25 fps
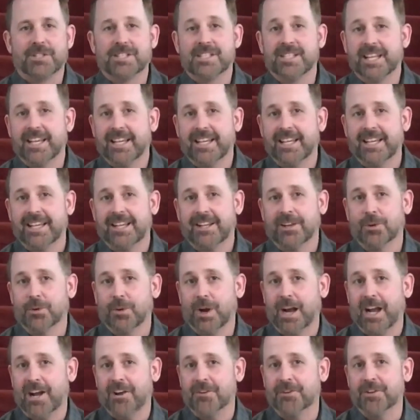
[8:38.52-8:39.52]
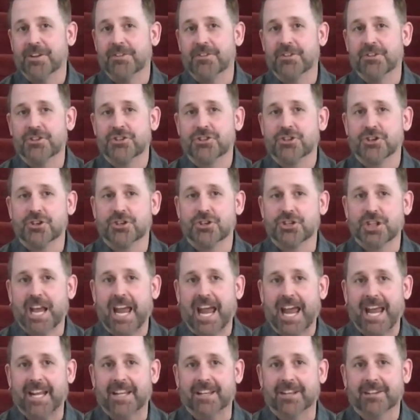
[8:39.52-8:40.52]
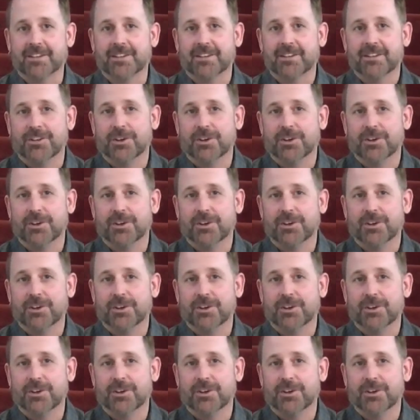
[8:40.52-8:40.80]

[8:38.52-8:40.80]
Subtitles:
was digging around in the church attic